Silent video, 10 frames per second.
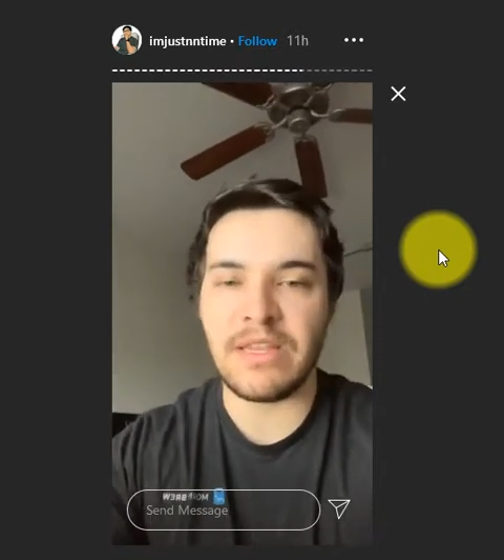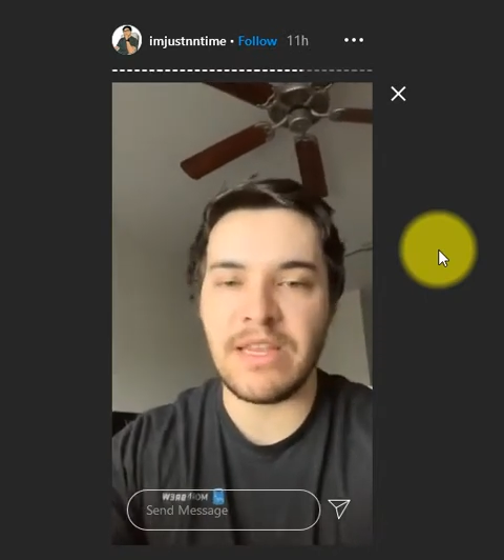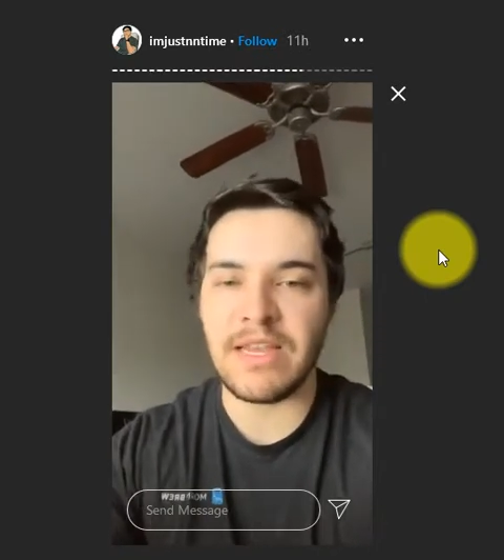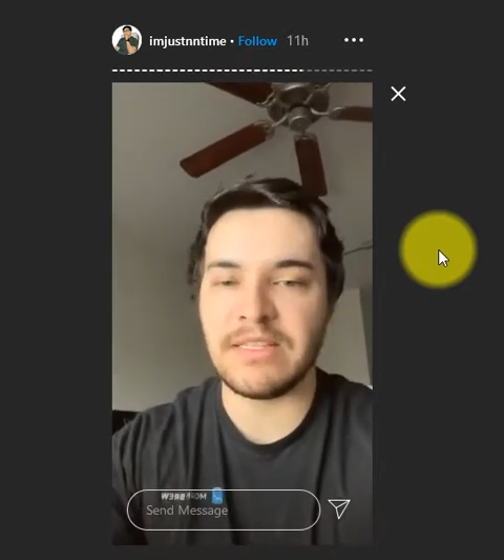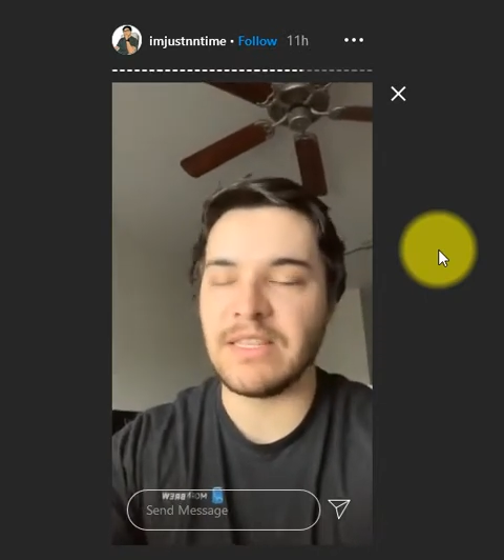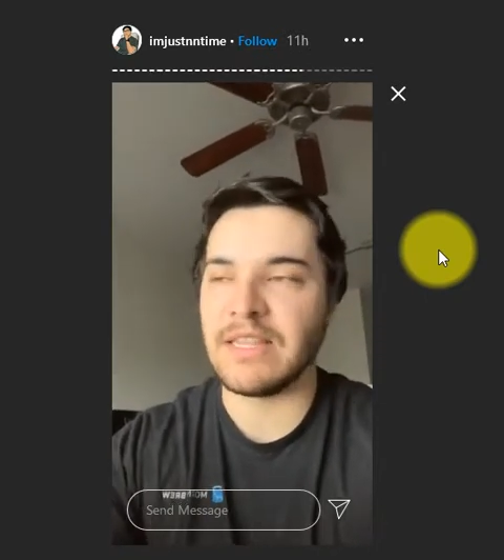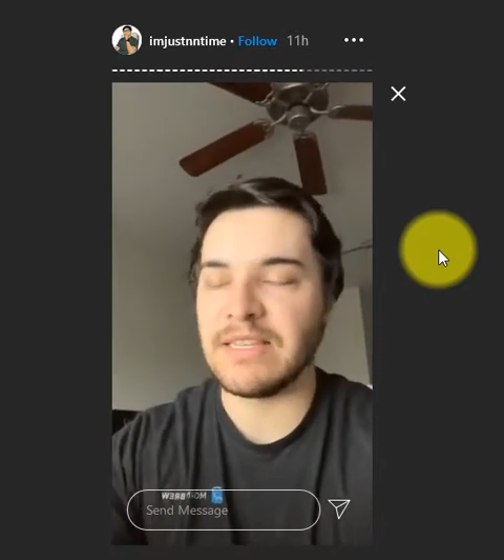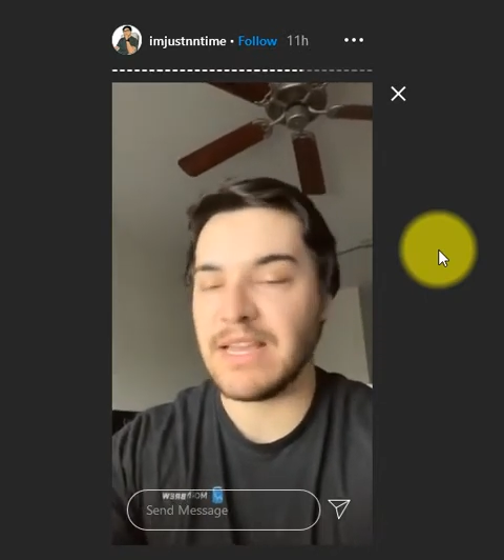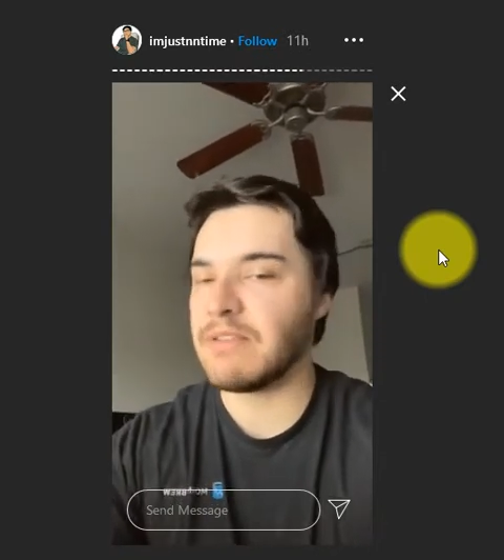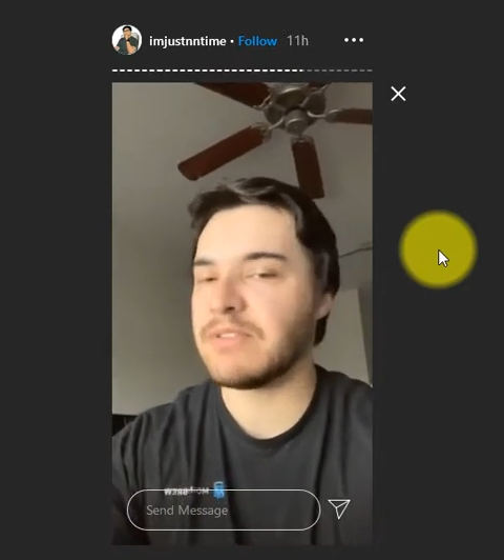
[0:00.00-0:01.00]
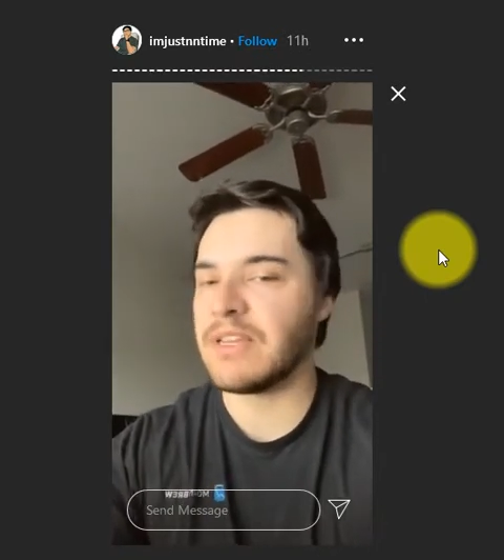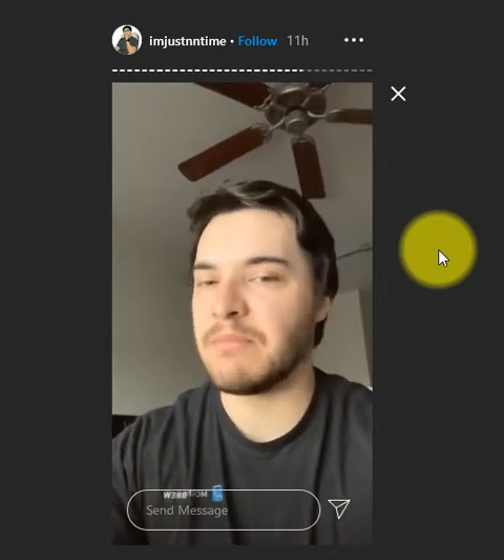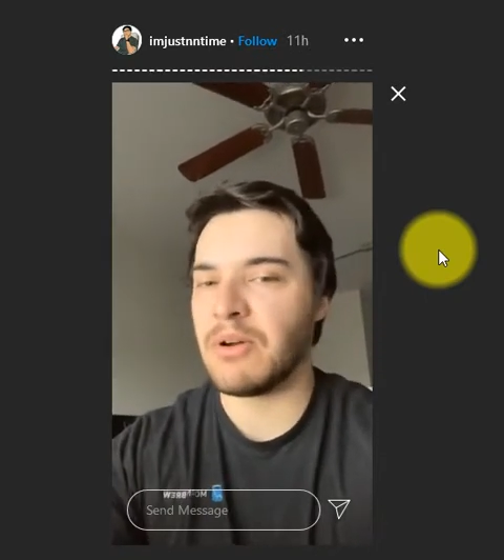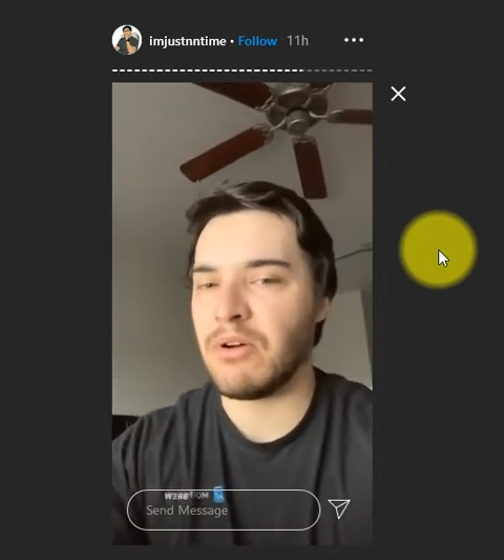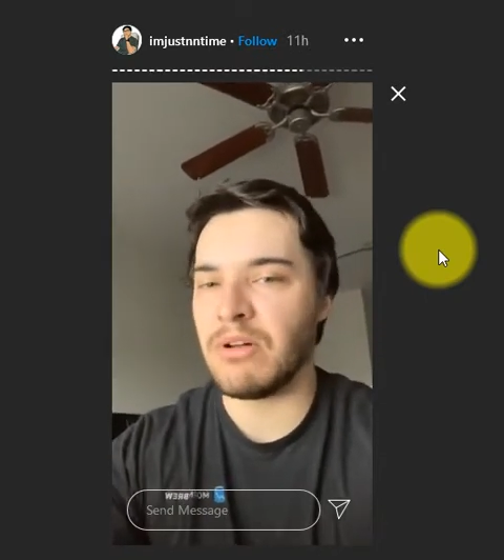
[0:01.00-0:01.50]
EAs, and the downside
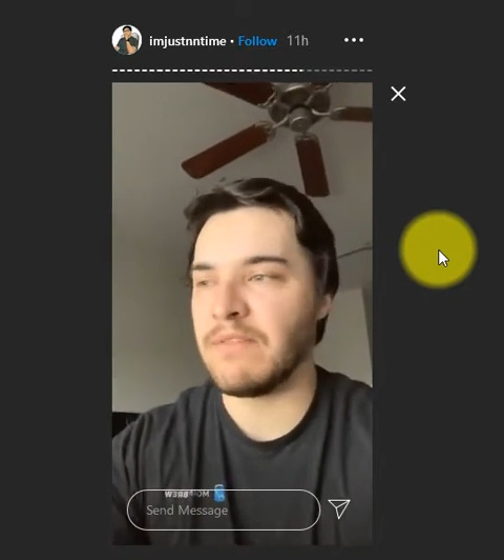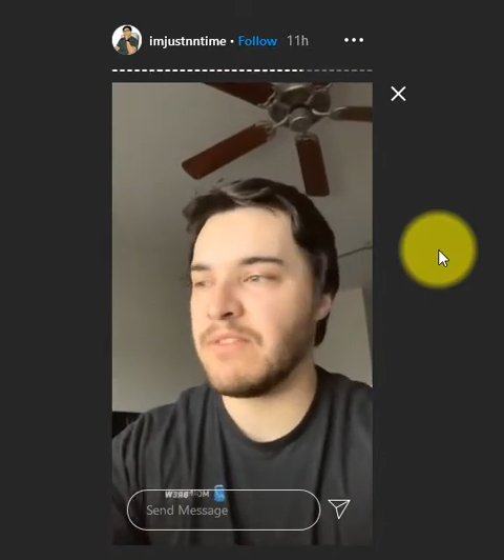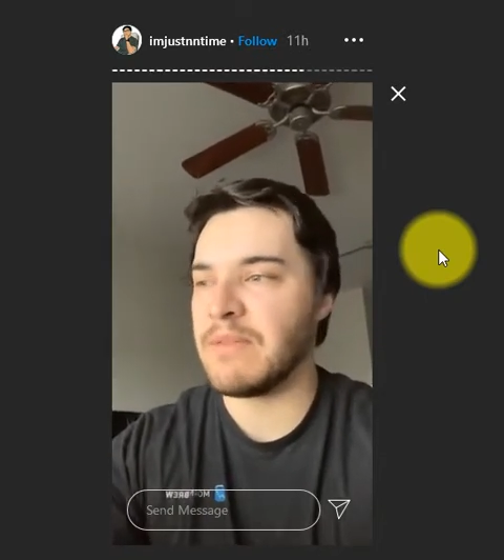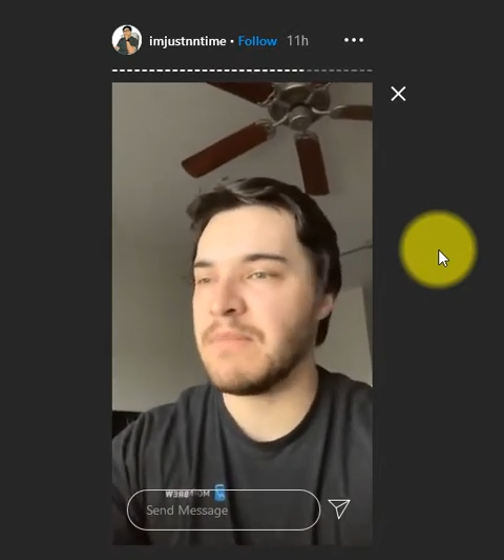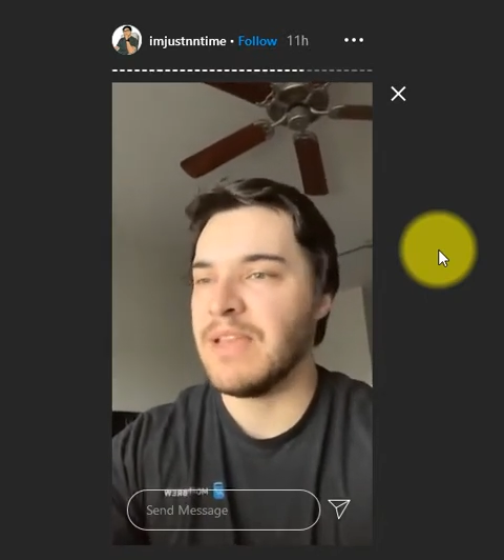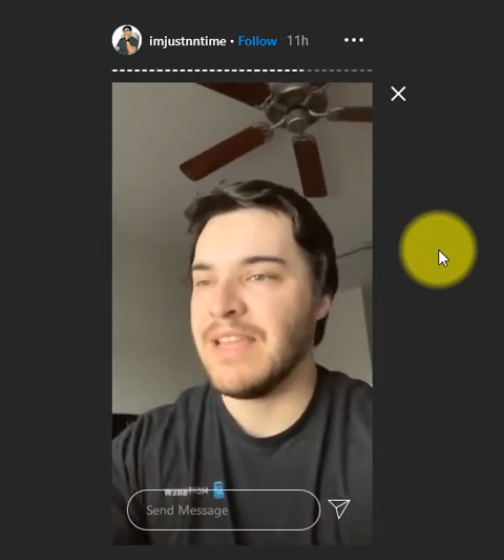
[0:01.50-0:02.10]
about all of them,